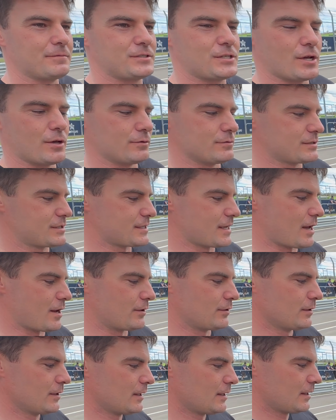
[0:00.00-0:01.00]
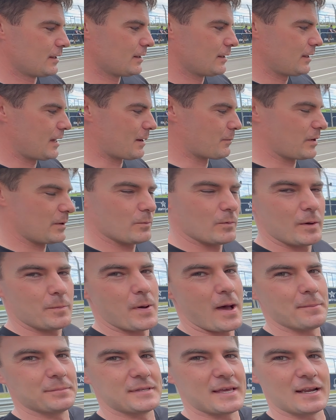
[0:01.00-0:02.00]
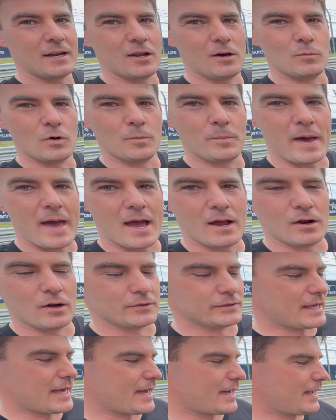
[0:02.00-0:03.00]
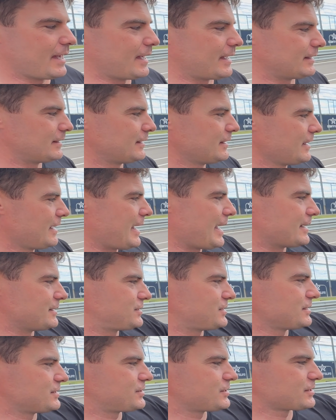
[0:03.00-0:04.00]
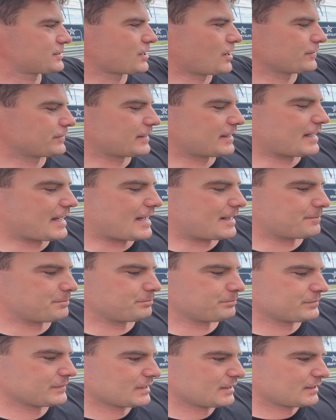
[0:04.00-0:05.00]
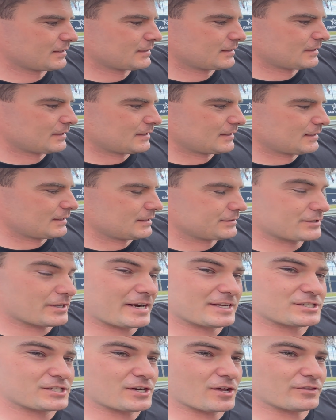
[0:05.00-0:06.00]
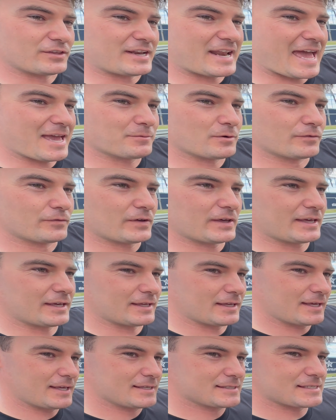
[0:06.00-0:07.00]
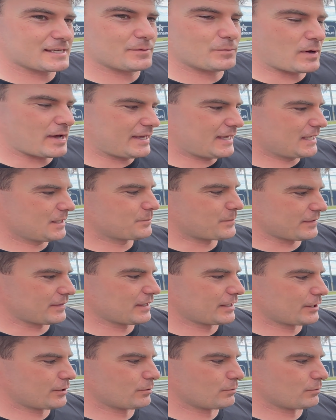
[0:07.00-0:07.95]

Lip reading: tune. So, and we pumped out a lot more power on that, and she's just got the don't actually know the name of it. It is in my head, but the little